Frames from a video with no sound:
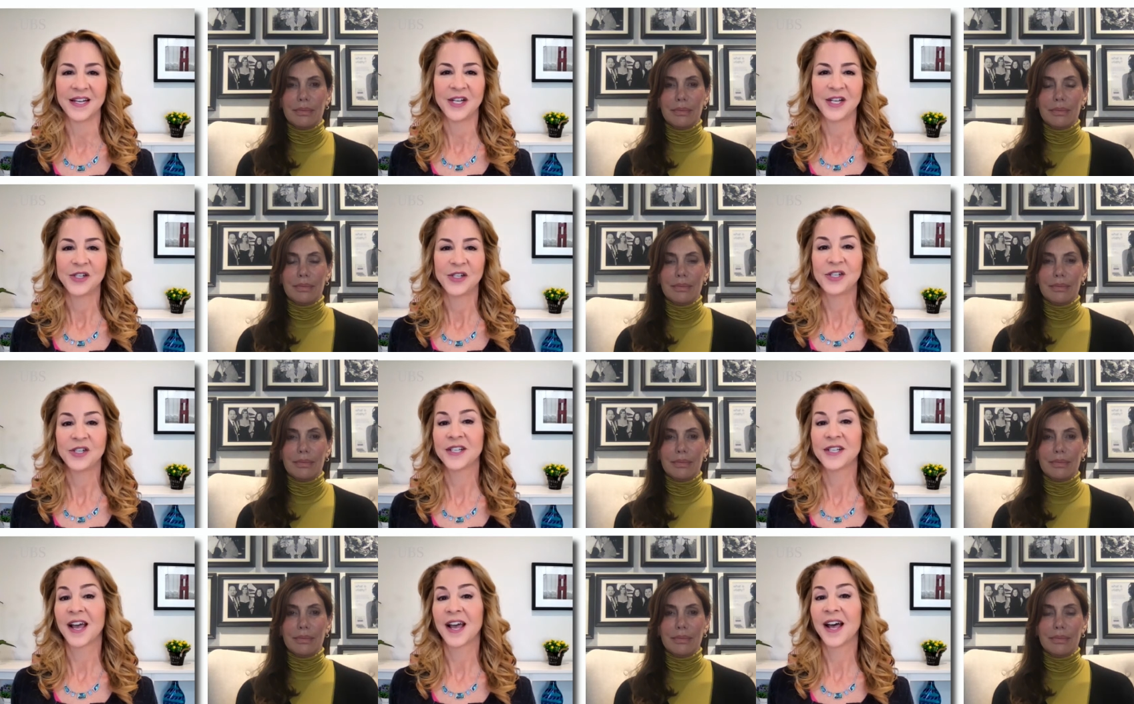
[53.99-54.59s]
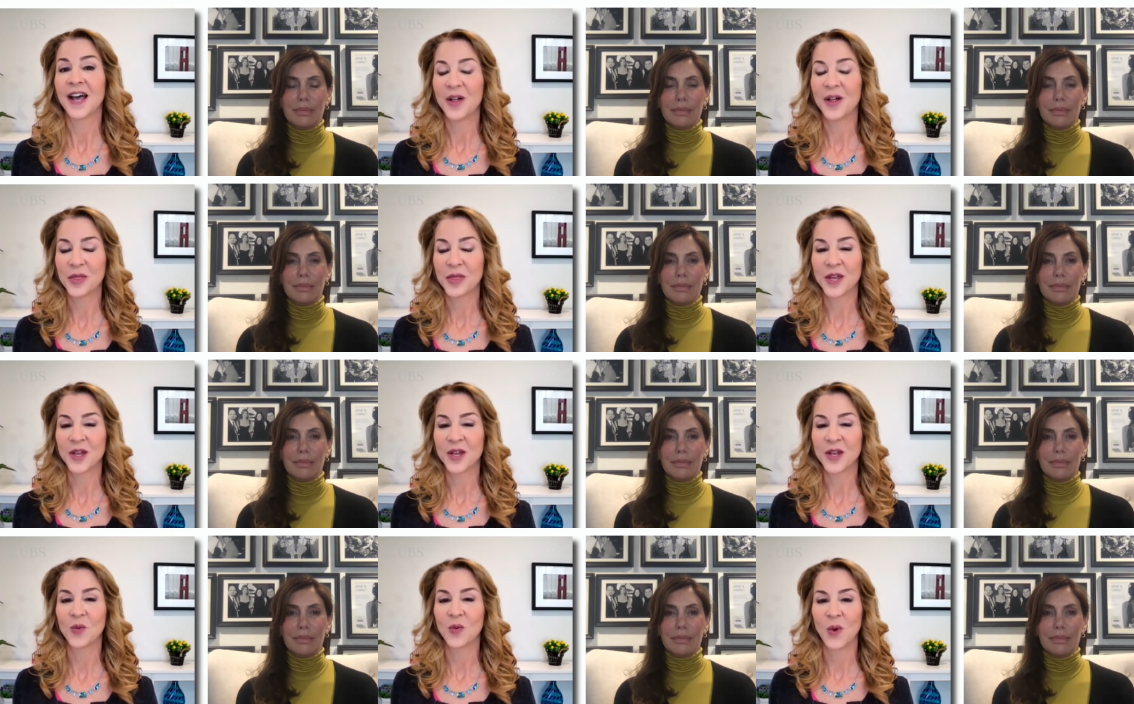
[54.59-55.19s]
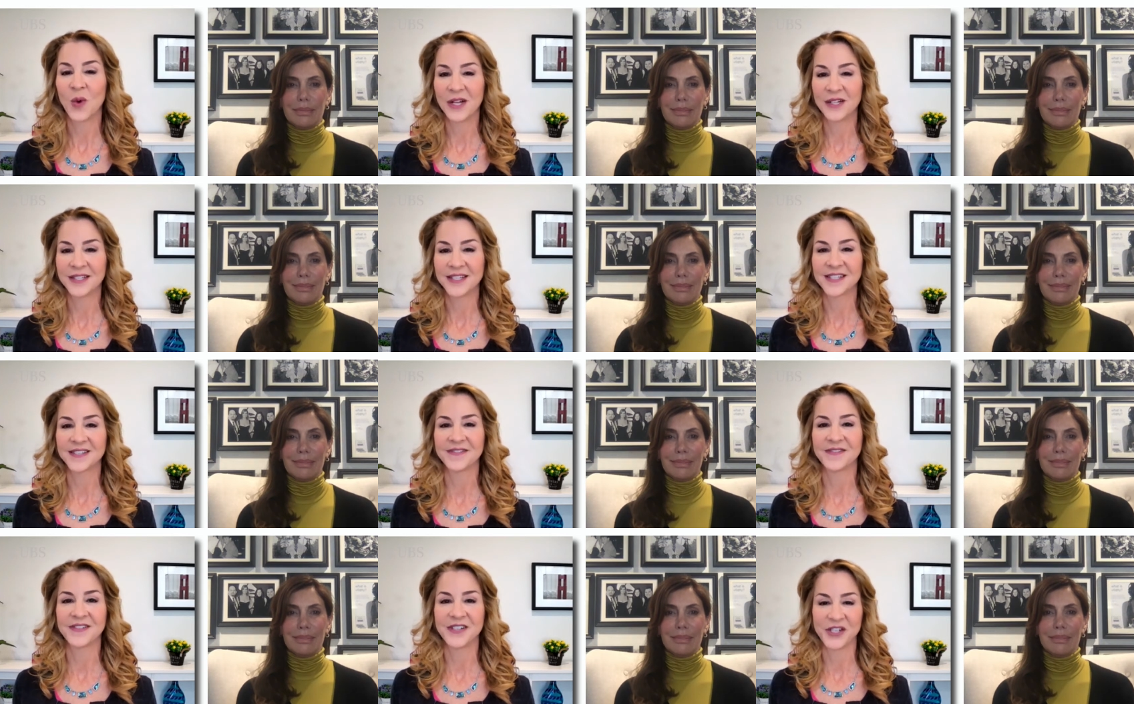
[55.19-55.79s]
Speaker 1: She's a health and
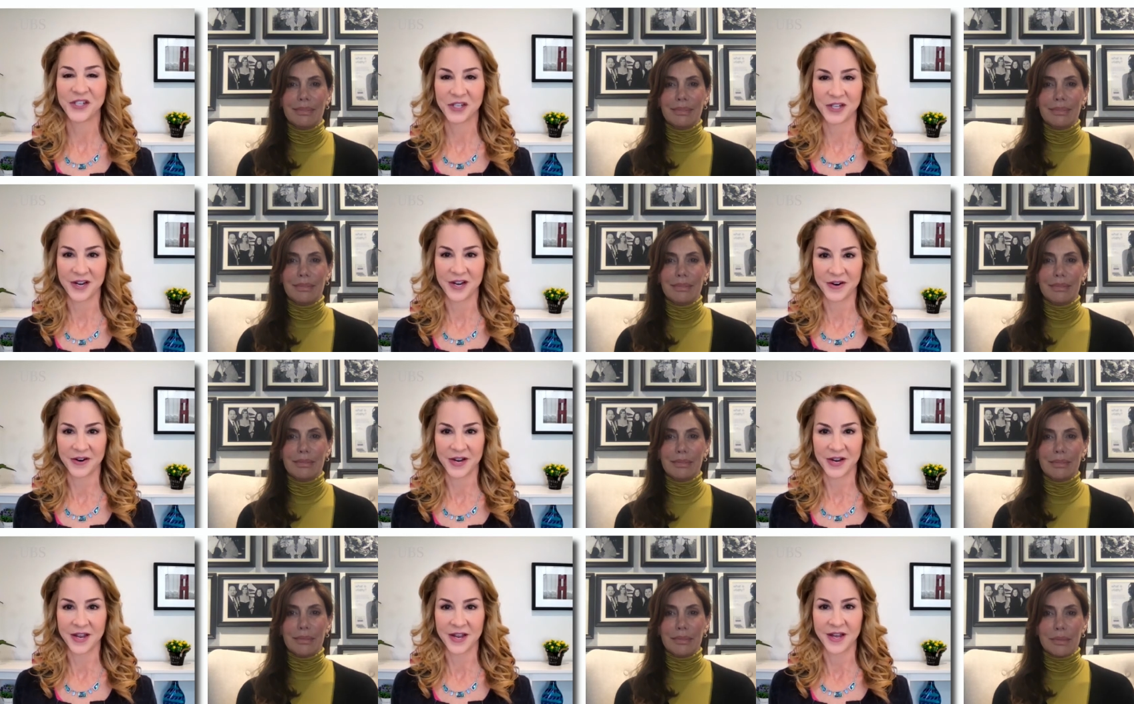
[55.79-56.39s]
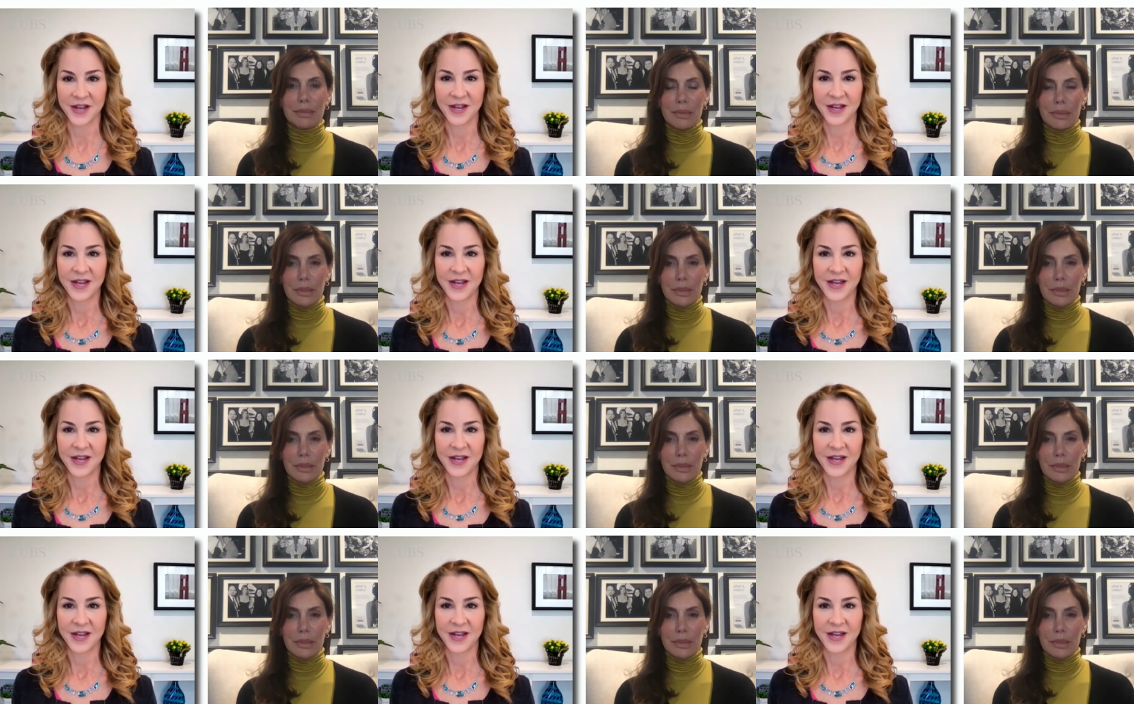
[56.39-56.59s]
wellness visionary,